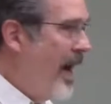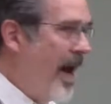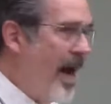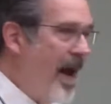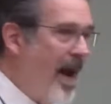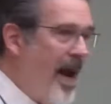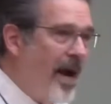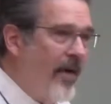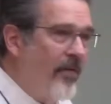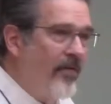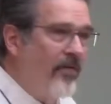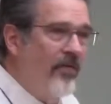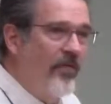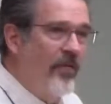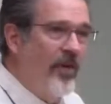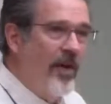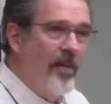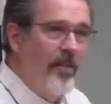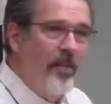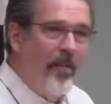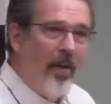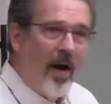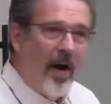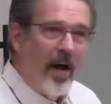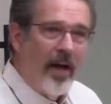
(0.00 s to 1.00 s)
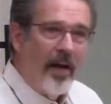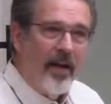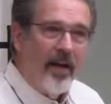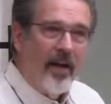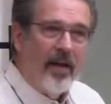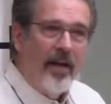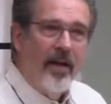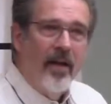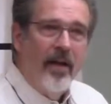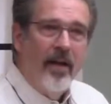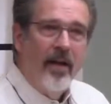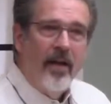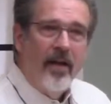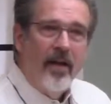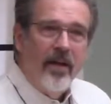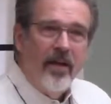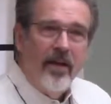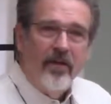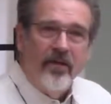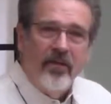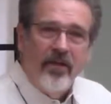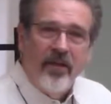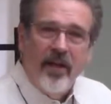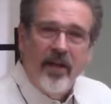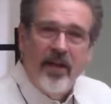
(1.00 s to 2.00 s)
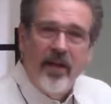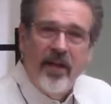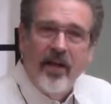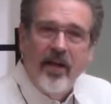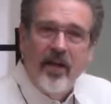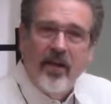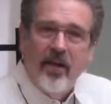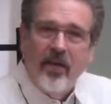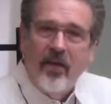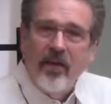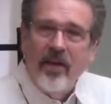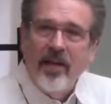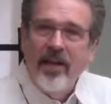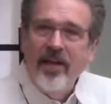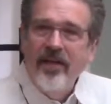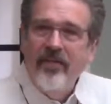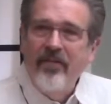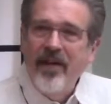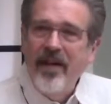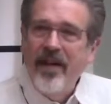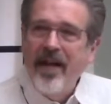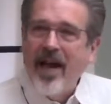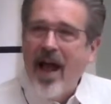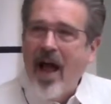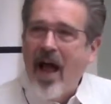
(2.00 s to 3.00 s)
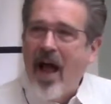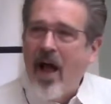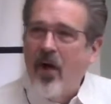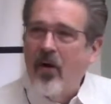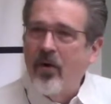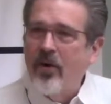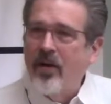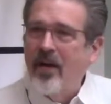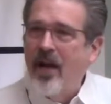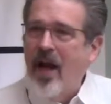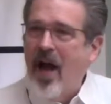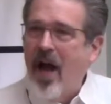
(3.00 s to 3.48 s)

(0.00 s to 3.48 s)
Everybody is here living out